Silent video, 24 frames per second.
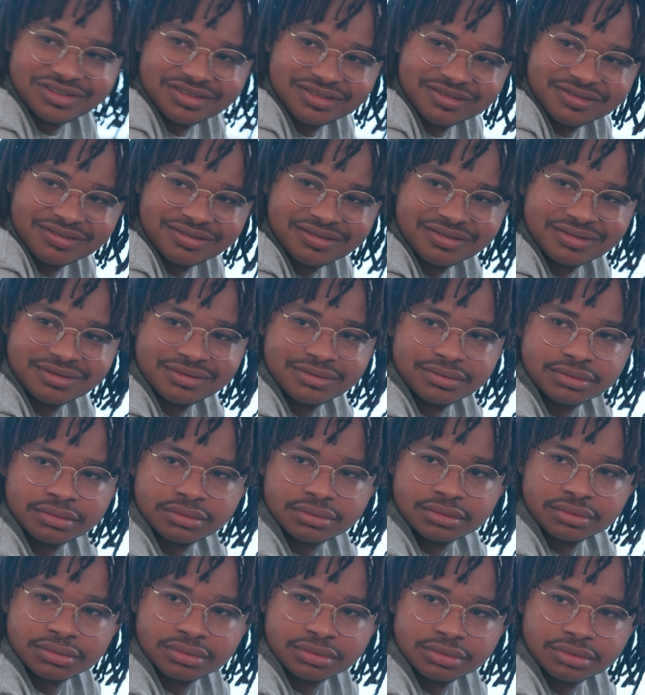I'm African.
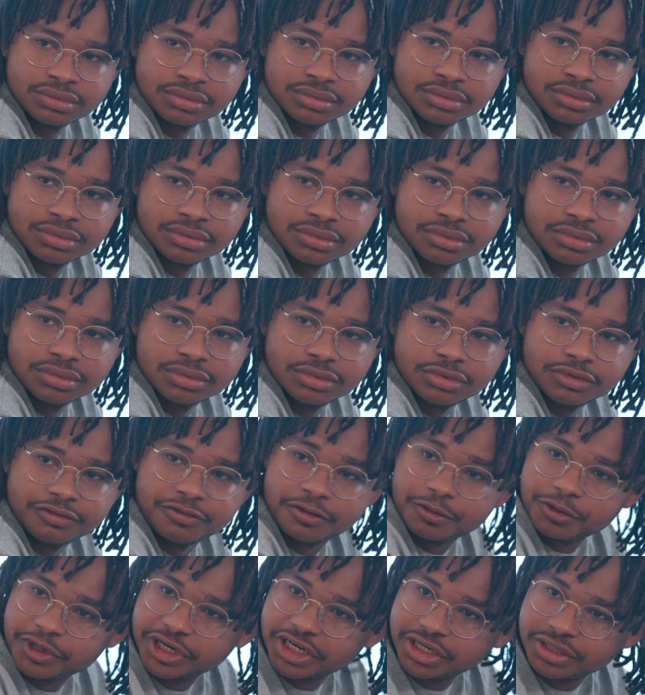
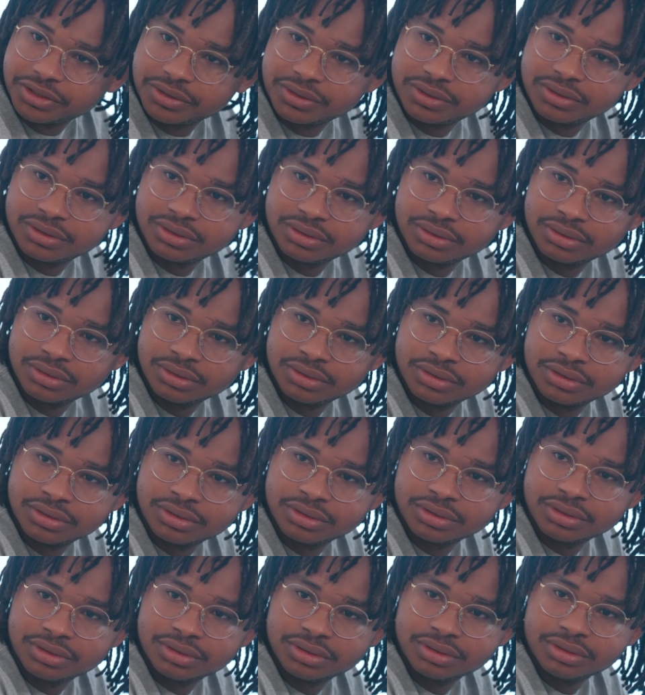For real? Yeah.
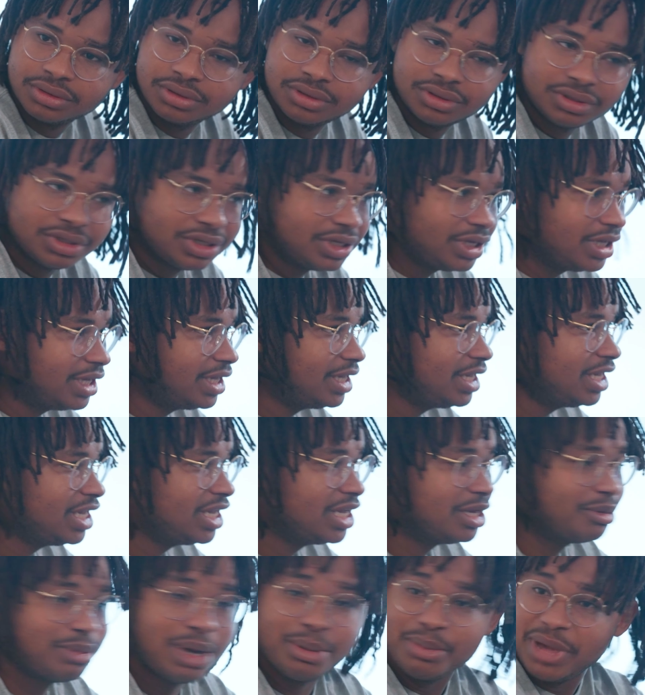
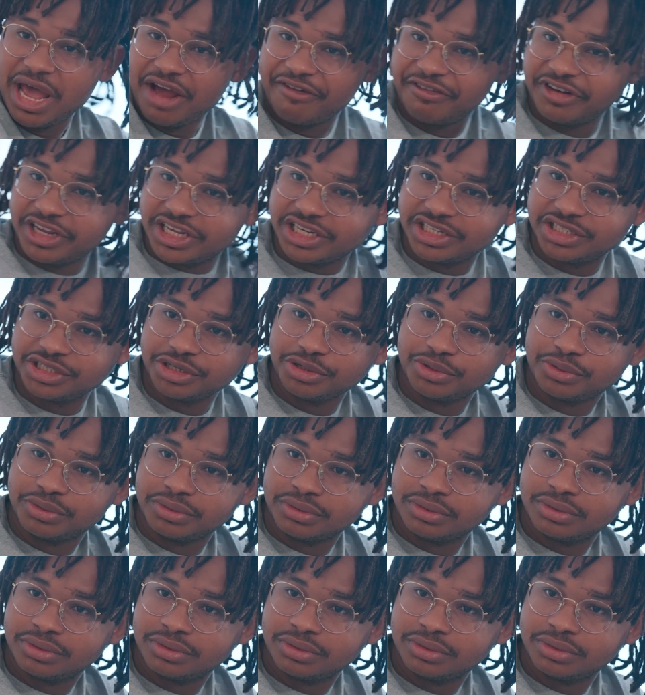Damn, I'm African too.